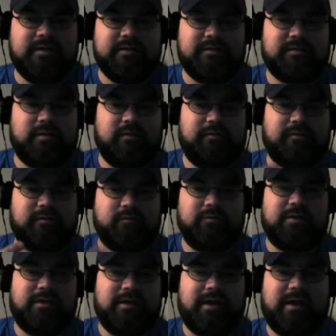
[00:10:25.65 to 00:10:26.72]
so
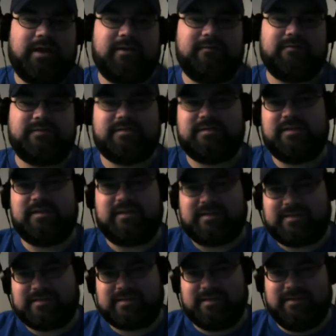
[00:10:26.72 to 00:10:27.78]
3 out of
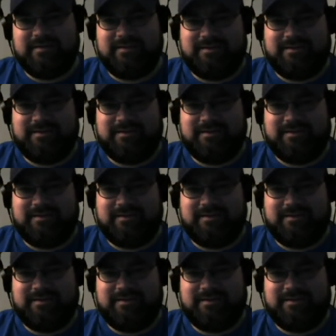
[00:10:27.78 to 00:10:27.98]
6,